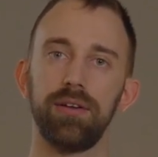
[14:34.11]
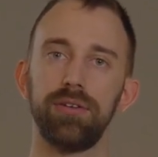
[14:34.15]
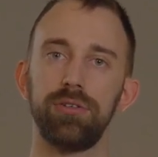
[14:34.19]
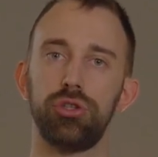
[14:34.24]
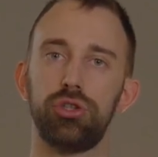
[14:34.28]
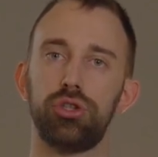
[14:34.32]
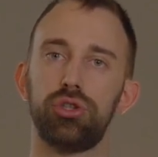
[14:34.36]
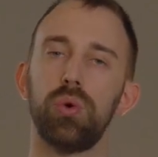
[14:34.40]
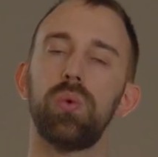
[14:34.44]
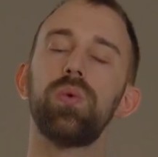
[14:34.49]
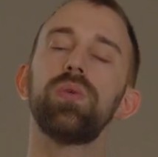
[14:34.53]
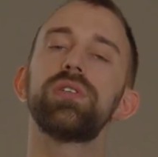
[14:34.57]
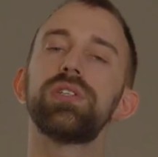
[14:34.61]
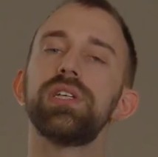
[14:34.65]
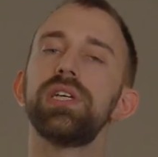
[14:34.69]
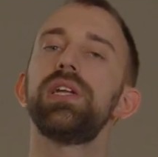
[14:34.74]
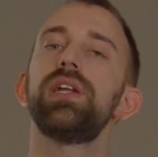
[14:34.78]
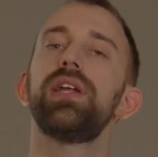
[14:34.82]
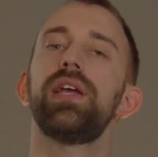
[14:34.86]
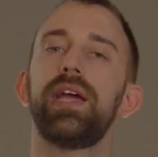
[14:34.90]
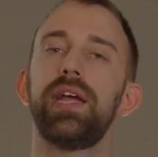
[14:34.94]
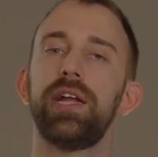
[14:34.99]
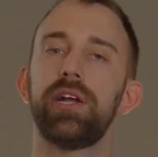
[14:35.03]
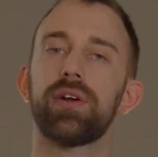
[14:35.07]

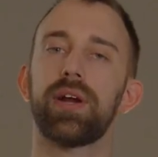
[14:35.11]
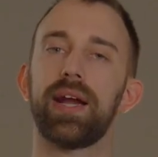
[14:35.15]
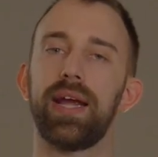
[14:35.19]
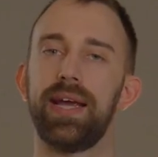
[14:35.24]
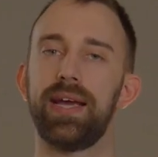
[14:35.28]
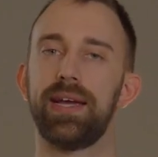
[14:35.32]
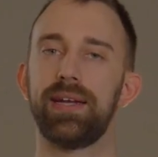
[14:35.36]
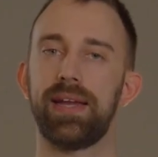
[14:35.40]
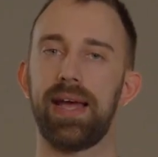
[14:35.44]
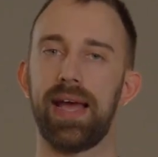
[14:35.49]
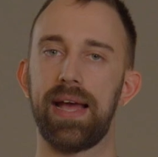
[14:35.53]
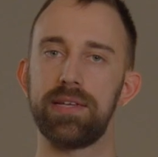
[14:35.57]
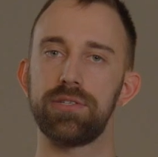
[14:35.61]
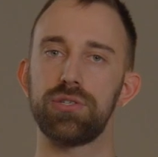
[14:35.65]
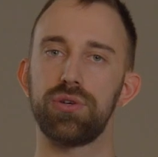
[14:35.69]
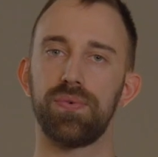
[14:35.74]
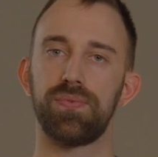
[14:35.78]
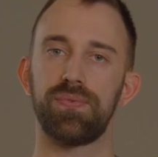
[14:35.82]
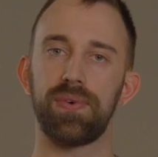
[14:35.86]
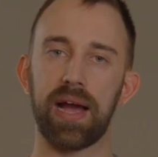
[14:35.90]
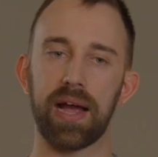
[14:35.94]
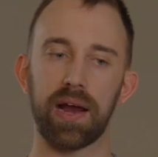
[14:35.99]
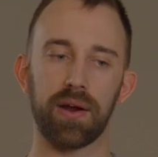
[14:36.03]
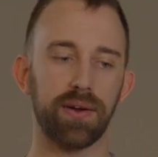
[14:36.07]
jolting in your hand as you
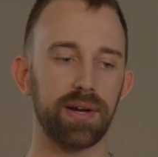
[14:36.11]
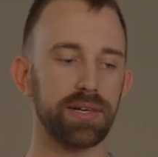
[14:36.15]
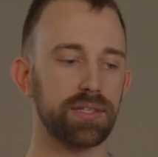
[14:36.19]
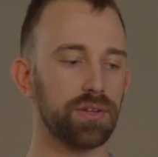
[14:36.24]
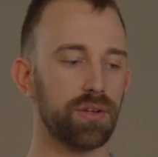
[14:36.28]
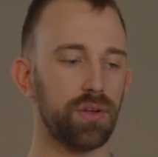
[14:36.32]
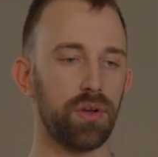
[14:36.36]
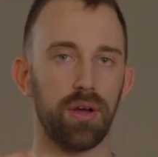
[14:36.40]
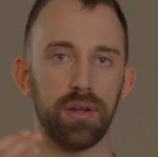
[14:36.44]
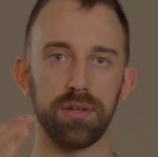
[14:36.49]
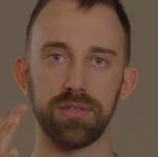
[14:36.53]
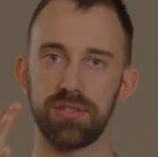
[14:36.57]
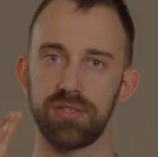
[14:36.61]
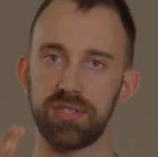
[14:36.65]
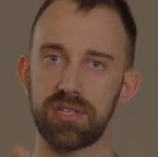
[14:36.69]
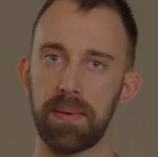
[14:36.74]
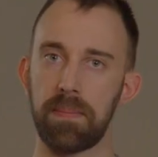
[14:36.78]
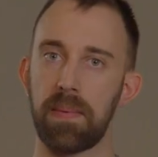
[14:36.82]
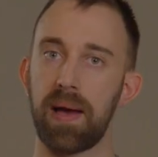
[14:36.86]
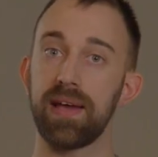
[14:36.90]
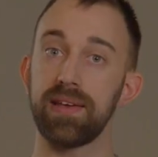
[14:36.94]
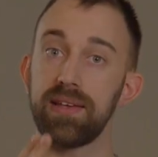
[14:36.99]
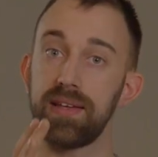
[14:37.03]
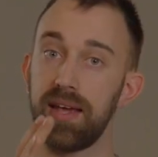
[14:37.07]
fire it on
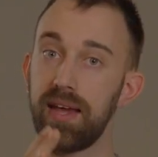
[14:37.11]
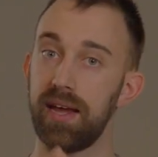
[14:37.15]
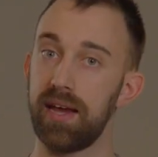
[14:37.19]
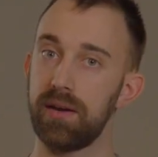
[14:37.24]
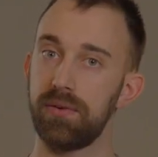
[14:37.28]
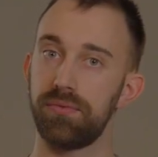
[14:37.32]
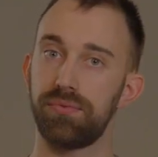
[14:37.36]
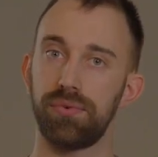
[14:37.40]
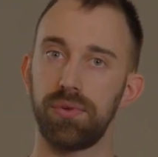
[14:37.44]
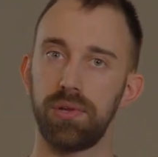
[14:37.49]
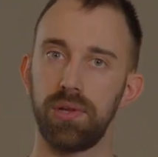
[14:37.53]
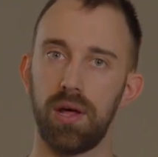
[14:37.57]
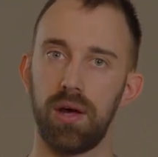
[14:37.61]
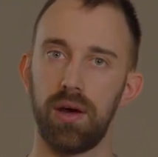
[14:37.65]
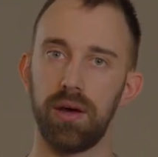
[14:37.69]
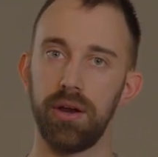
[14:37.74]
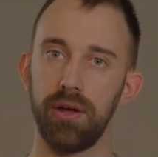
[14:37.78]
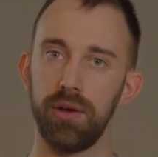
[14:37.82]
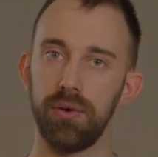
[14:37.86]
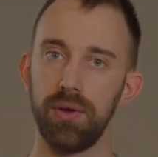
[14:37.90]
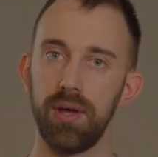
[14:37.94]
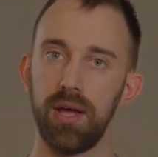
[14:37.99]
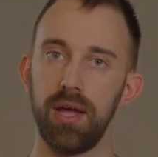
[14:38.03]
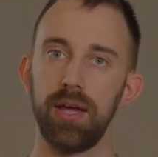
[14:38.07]
semi and full auto.